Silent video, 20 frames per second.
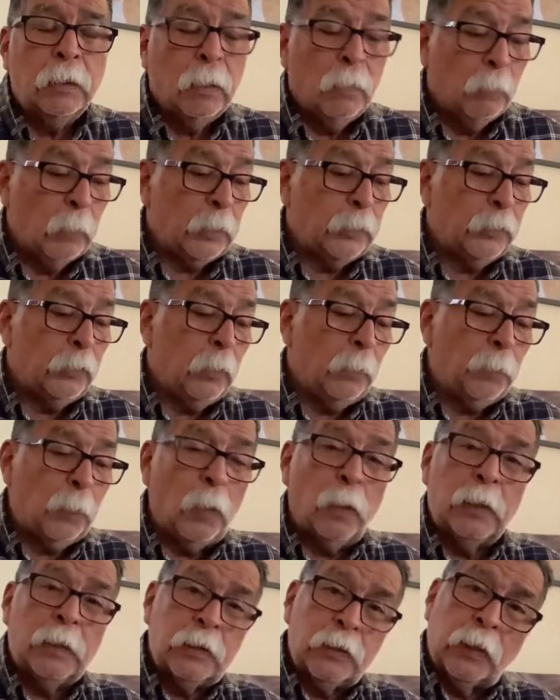But you know,
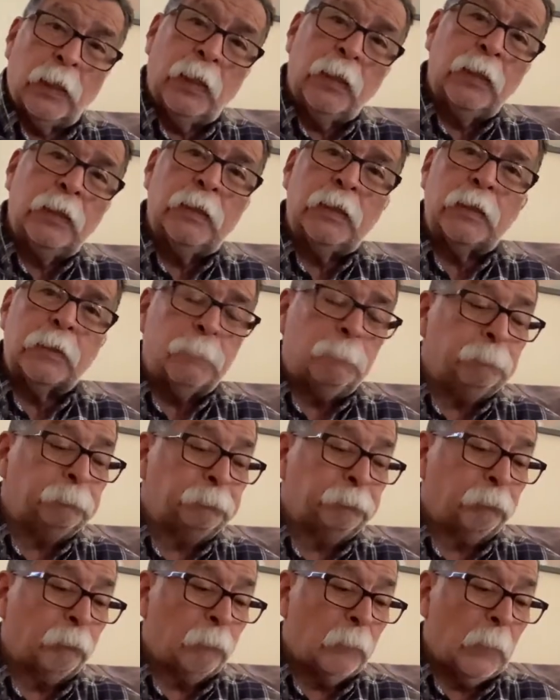Paul and Silas,
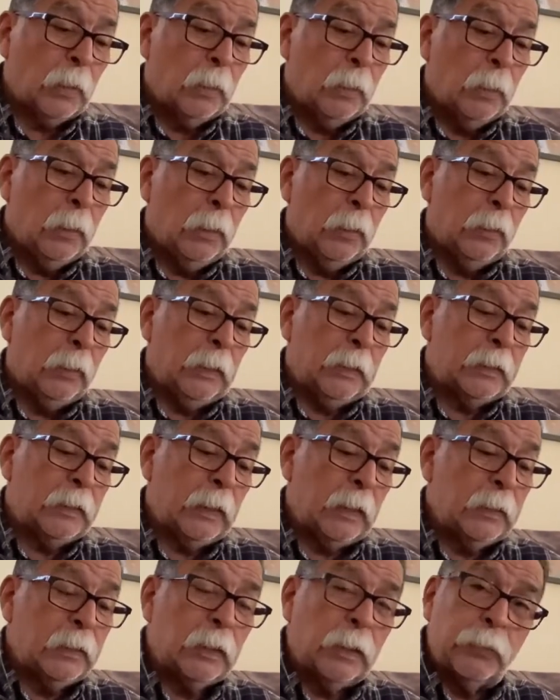he
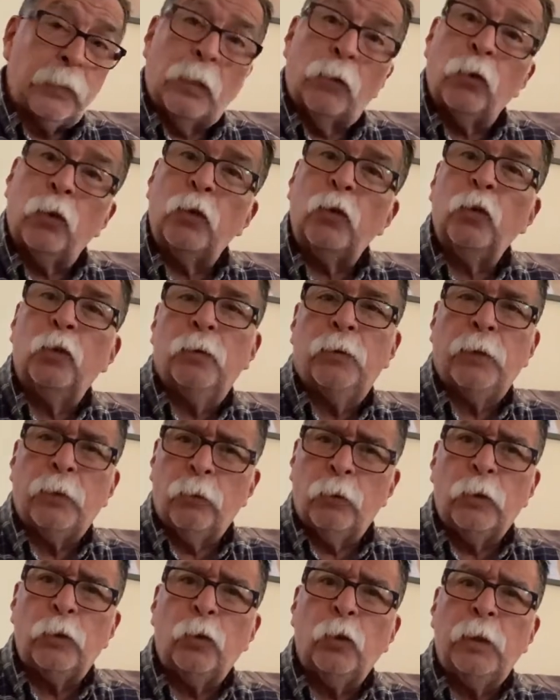says that they
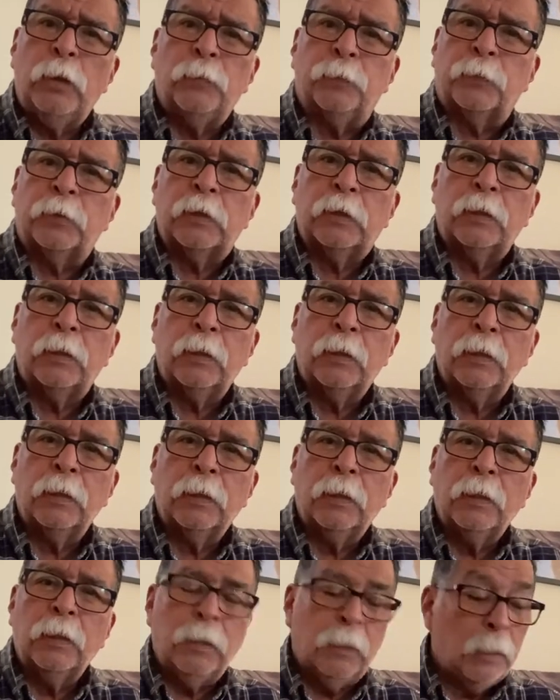were whipped.
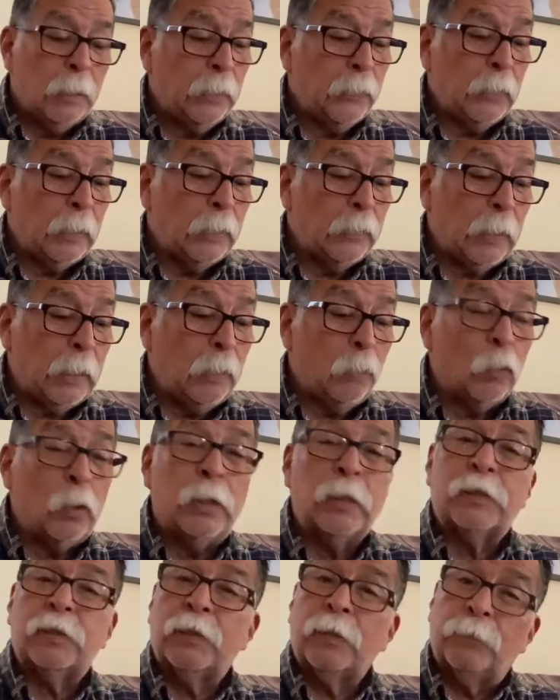They
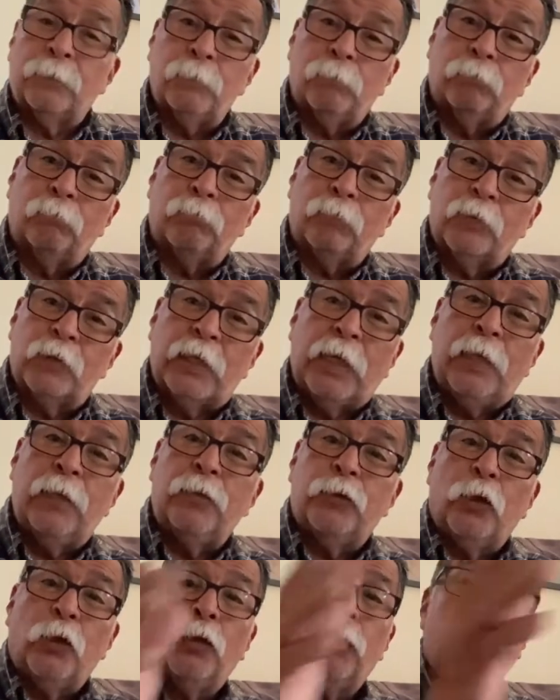weren't
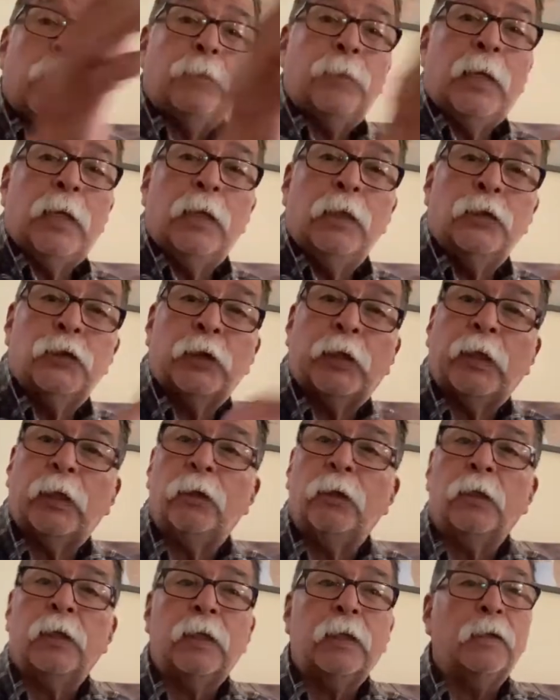saying, "You're going to be in
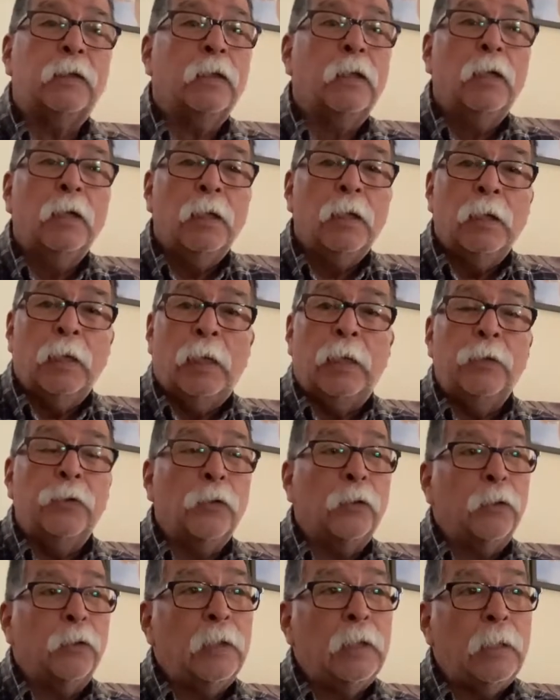jail and and
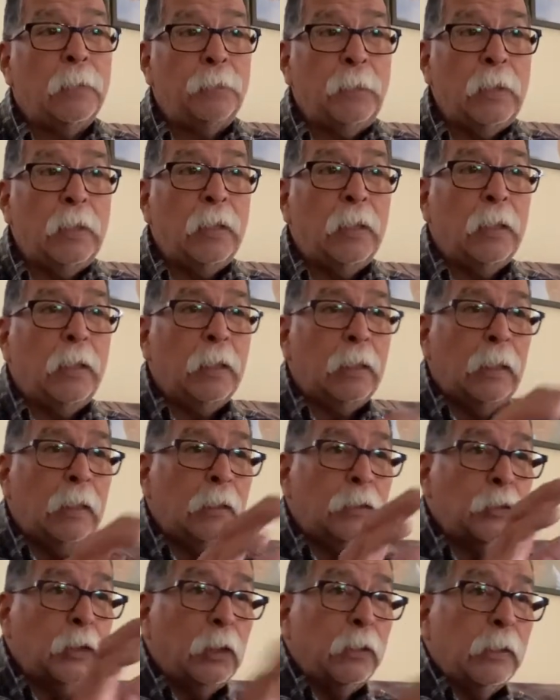you're to be
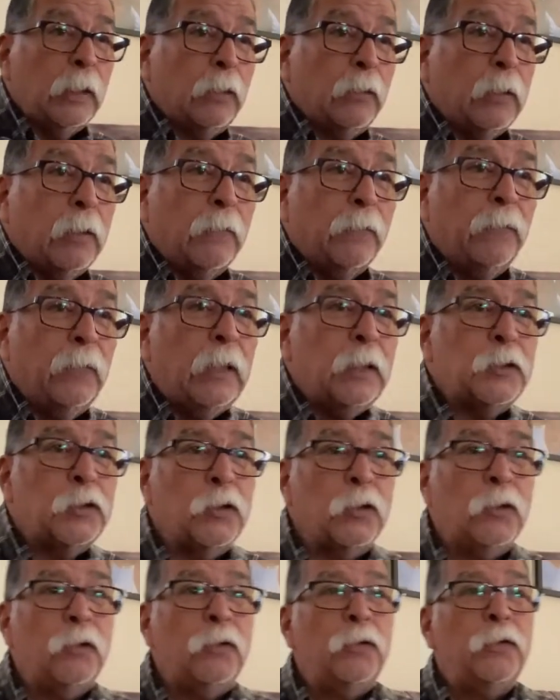in jail, they're going to feed
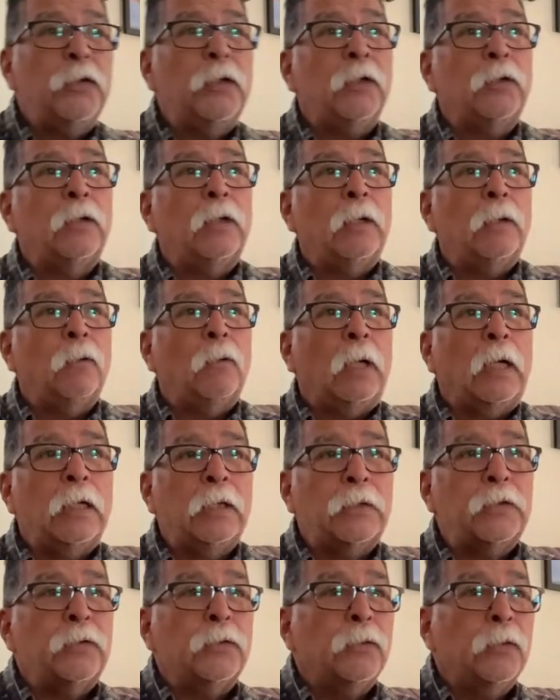you. You're going to
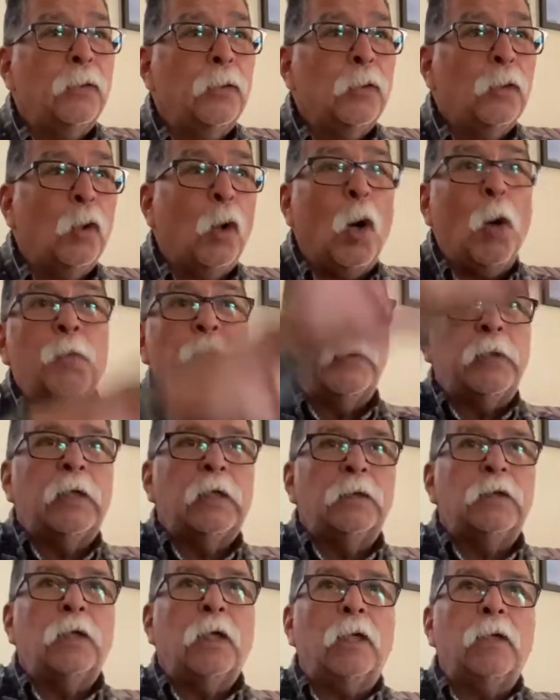watch Oprah
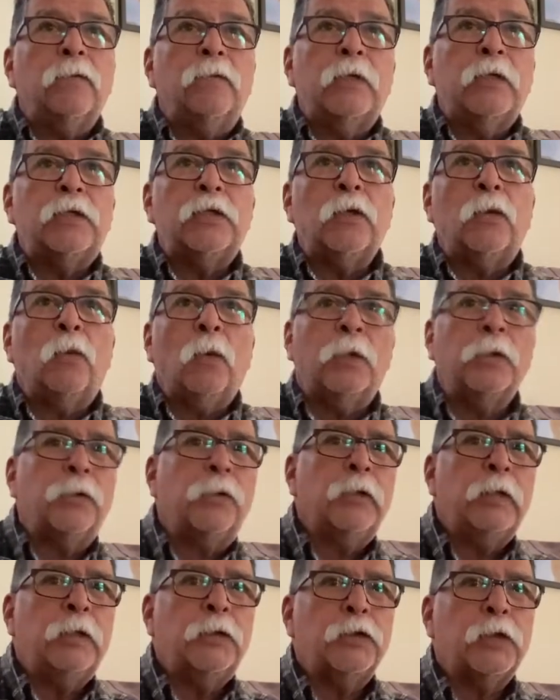on television while
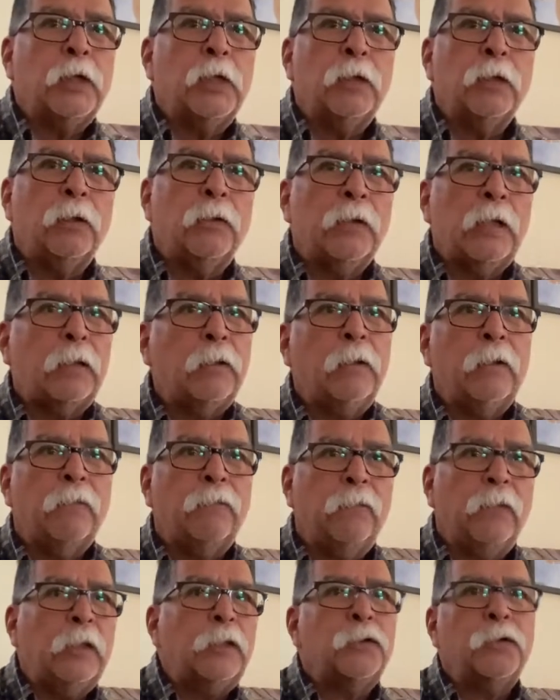you're in jail, they're going to
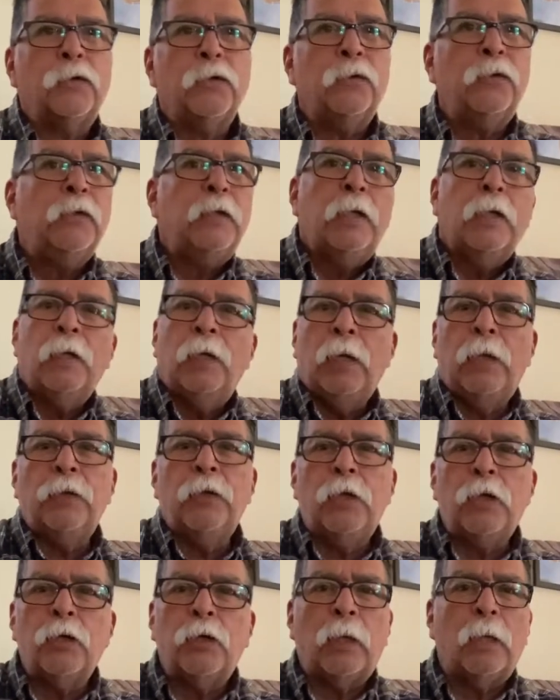feed you, and
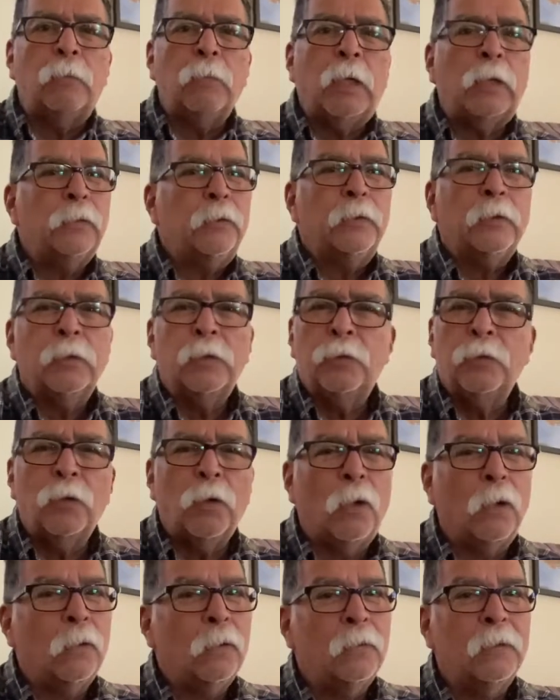then you come out.
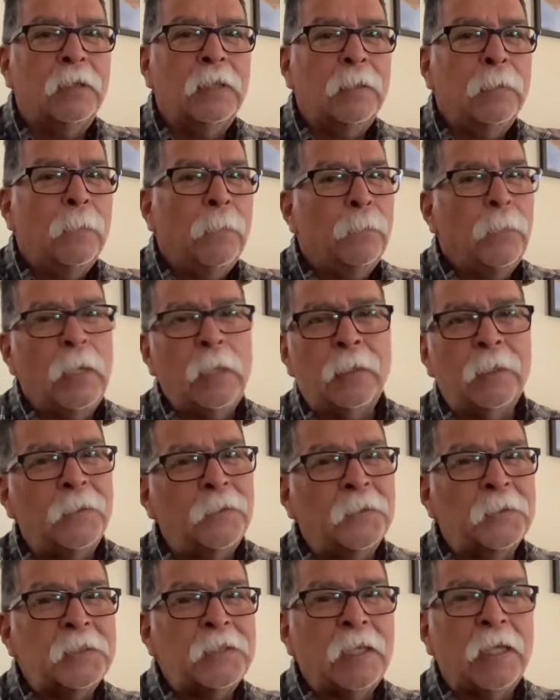No. Back in
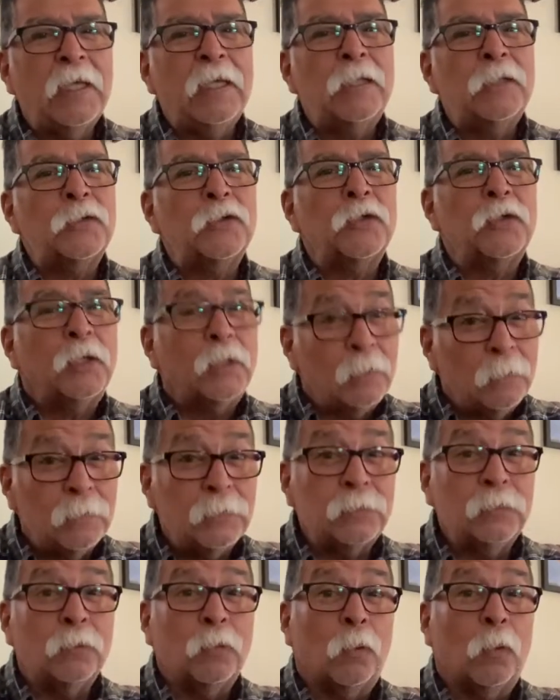those days,
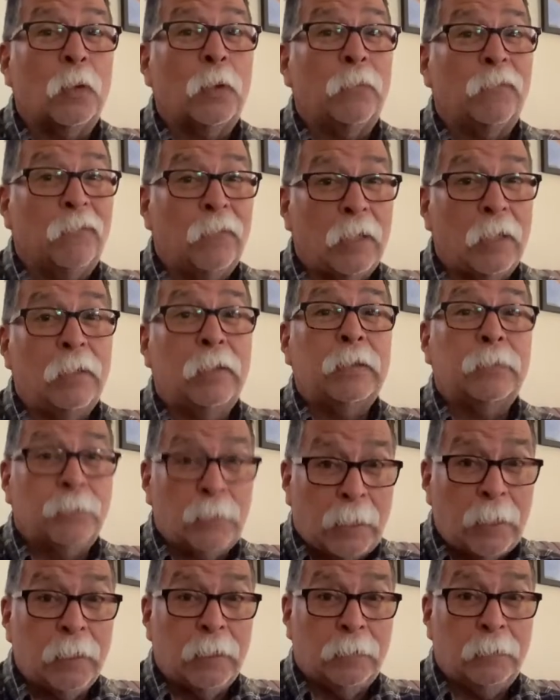jails were very
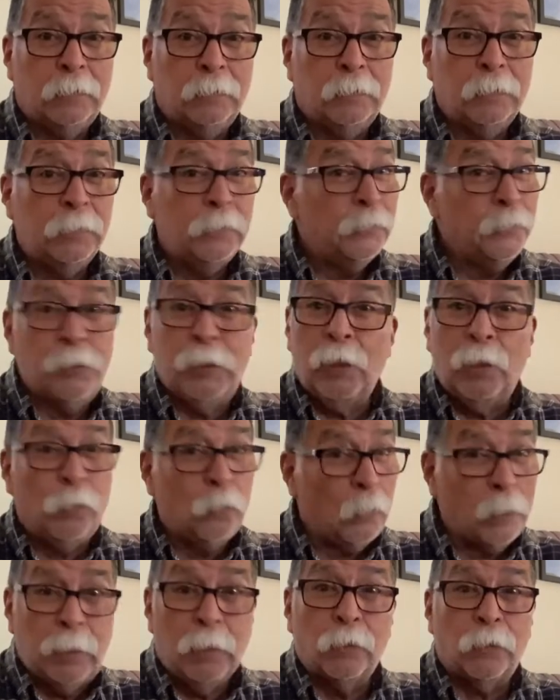bad. You
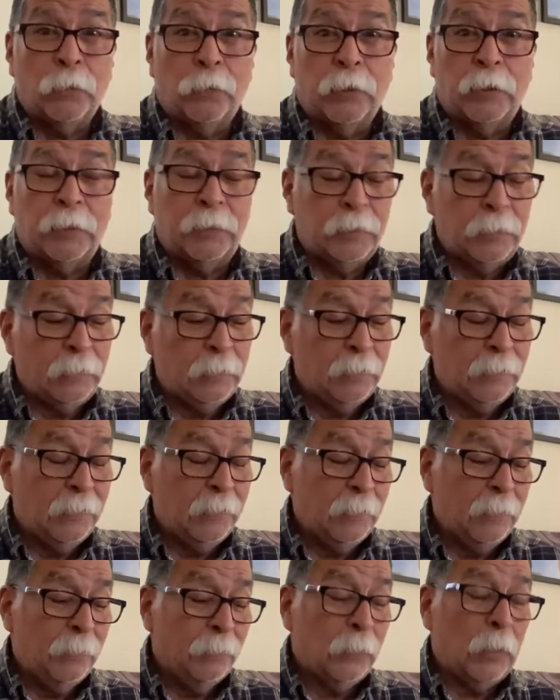didn't want to go there.
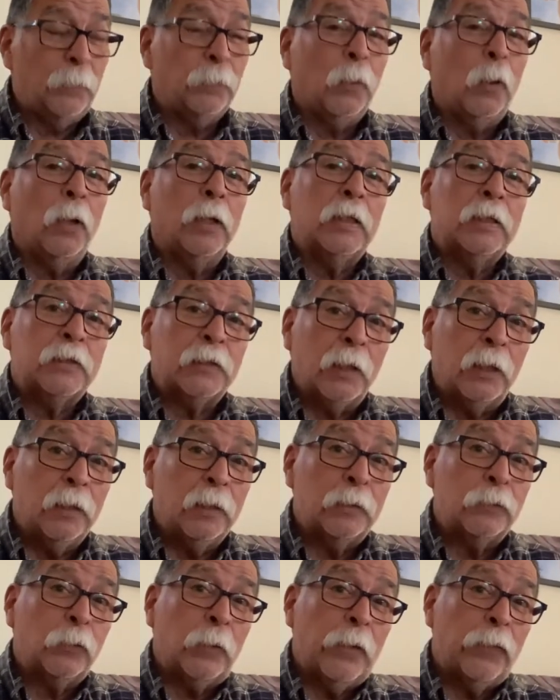But Paul and
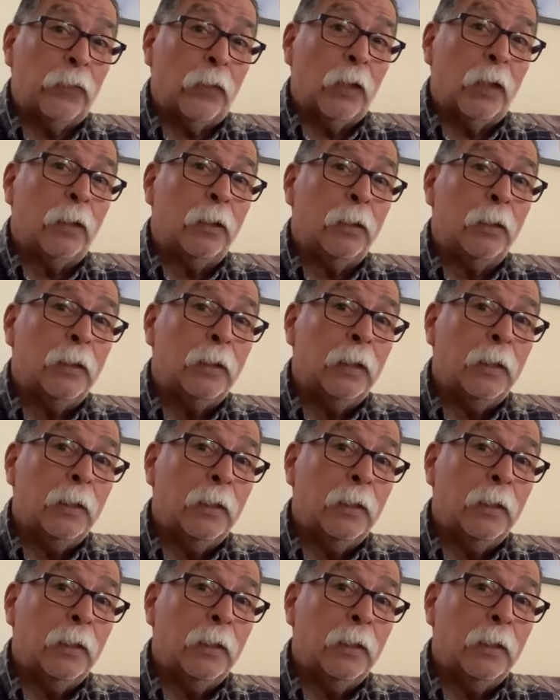Silas went there,